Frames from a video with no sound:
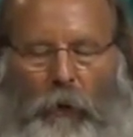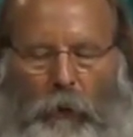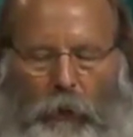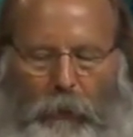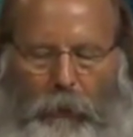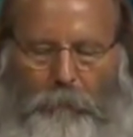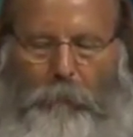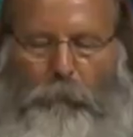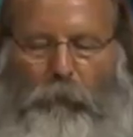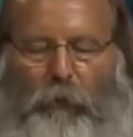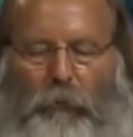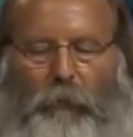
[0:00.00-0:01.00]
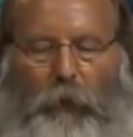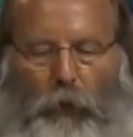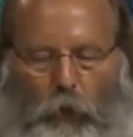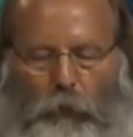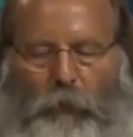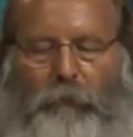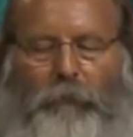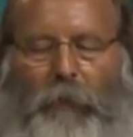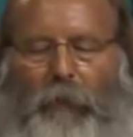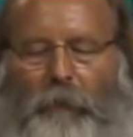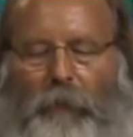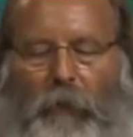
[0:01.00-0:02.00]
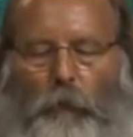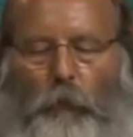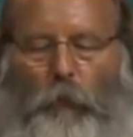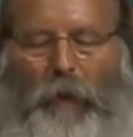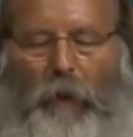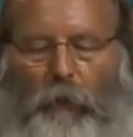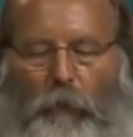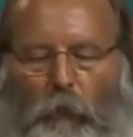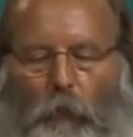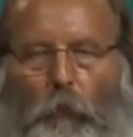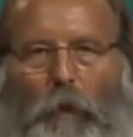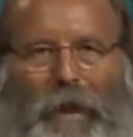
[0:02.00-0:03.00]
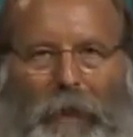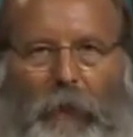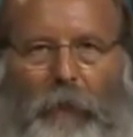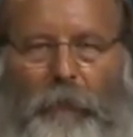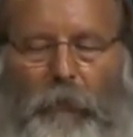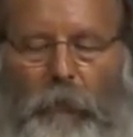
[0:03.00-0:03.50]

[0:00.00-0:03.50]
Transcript: The only thing that Ron Wyatt